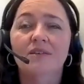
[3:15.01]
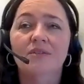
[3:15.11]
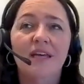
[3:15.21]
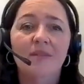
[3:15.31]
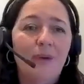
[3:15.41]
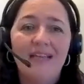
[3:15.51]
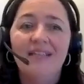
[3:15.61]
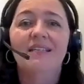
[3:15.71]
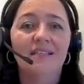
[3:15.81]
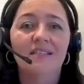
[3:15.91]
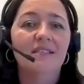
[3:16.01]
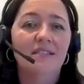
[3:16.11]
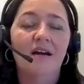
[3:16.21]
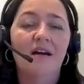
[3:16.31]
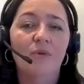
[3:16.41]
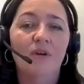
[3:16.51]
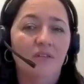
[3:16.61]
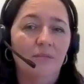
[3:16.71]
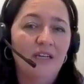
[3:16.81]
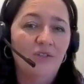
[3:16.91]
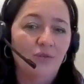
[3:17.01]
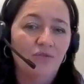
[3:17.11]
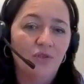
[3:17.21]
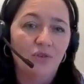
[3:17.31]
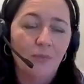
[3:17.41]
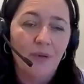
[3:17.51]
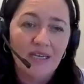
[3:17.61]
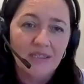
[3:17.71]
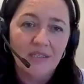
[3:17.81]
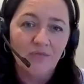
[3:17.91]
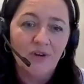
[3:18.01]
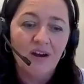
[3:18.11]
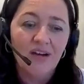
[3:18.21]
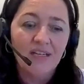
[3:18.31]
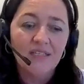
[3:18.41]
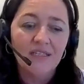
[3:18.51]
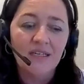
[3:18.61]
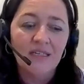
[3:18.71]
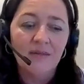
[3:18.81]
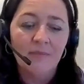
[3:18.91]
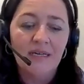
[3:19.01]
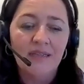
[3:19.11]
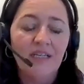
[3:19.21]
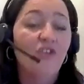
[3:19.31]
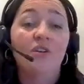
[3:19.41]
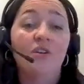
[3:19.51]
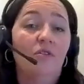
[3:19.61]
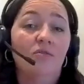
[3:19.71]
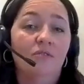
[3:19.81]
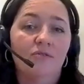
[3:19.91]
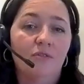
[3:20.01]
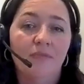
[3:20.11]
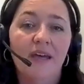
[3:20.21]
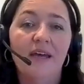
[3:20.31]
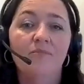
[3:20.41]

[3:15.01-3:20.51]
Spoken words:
So they're the basics to start with, and make sure you've just got the basics right, and then you can evolve it from there.